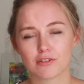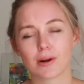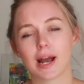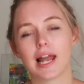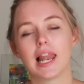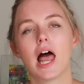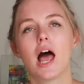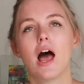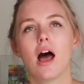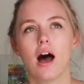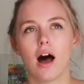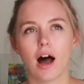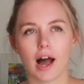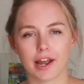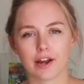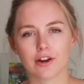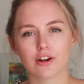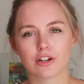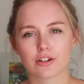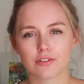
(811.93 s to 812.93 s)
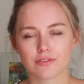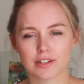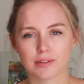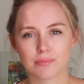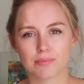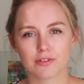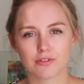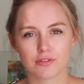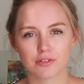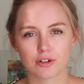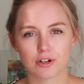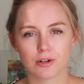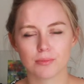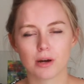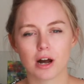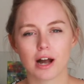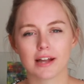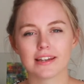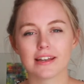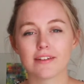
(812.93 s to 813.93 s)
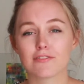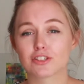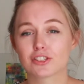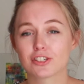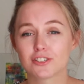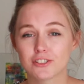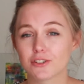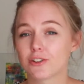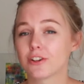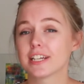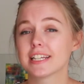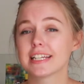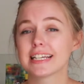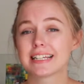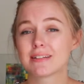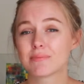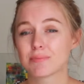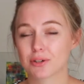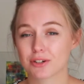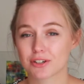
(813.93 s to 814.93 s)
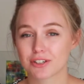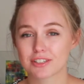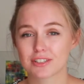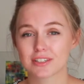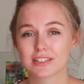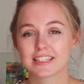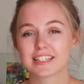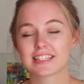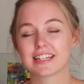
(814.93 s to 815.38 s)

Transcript: Well, I heard of it before, but I never saw it in person,